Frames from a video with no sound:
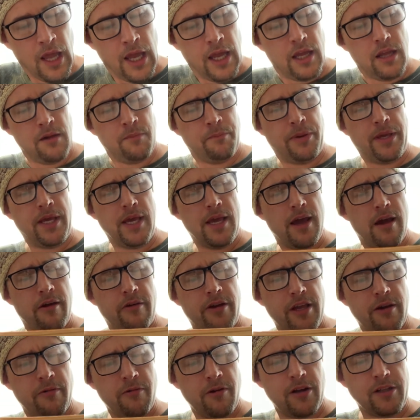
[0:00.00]
In Pierre
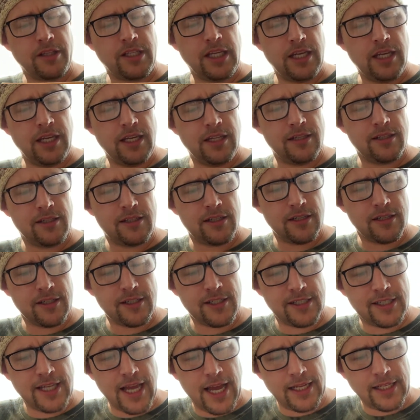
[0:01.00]
Girardin's
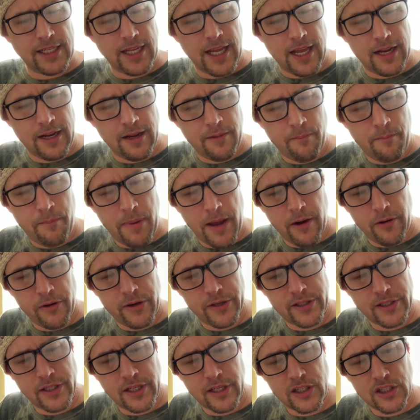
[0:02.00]
set and
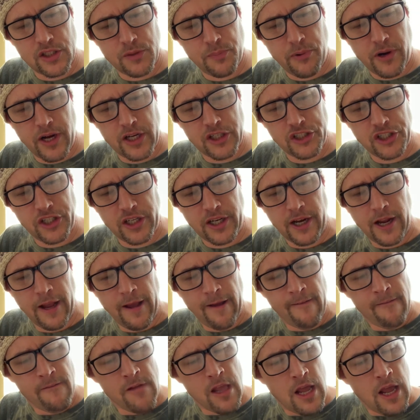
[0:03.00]
embarrassed expression,
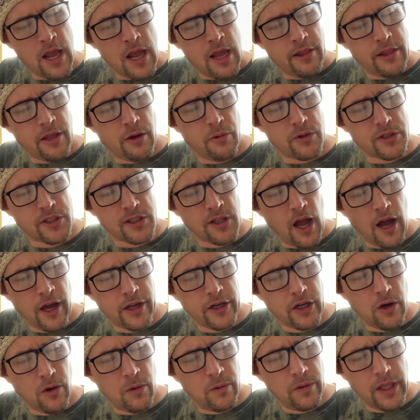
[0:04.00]
there was
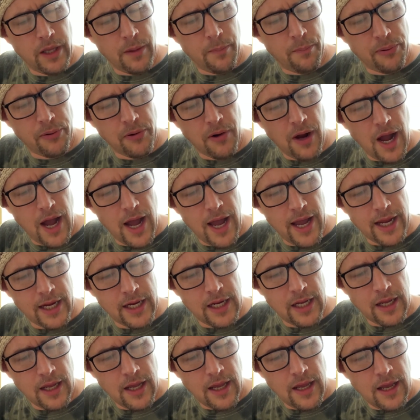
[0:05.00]
not only
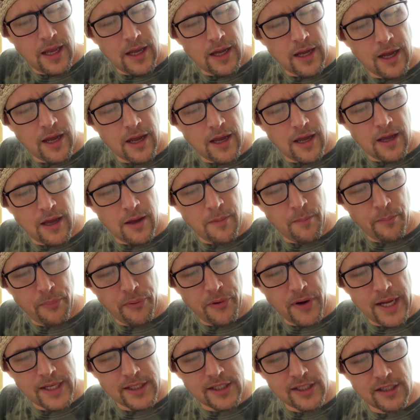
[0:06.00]
pride
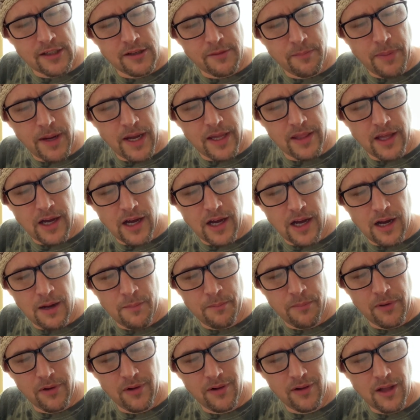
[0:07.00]
compressed by the
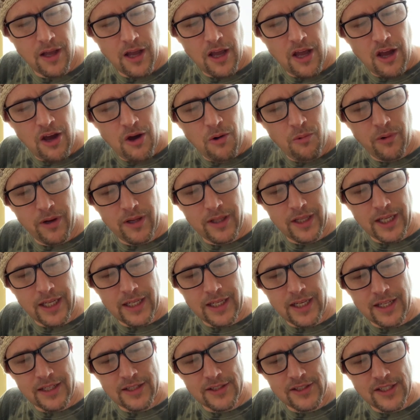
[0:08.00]
humble
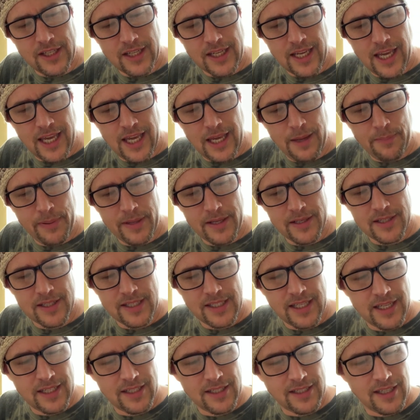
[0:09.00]
willingness to keep his
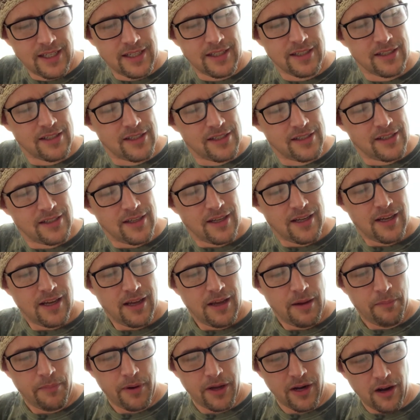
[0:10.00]
distance,
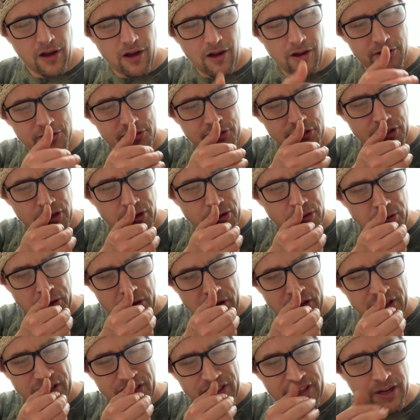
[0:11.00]
but also
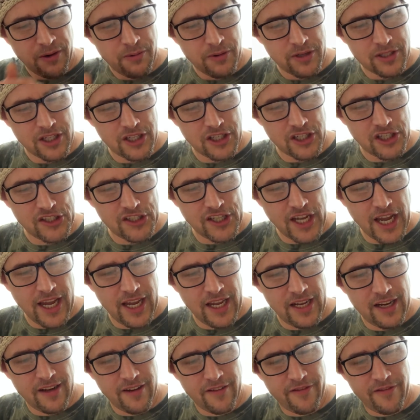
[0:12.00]
there was a
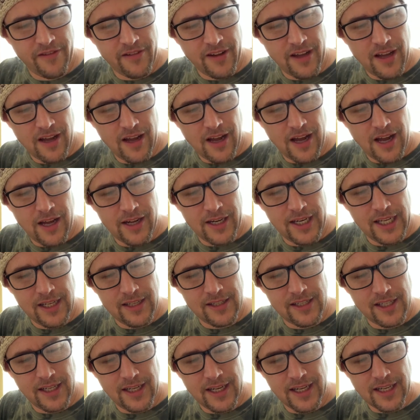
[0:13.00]
shade of
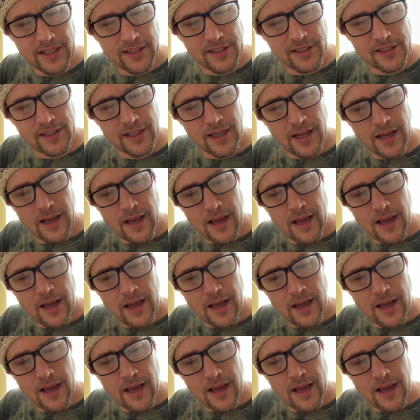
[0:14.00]
uneasiness,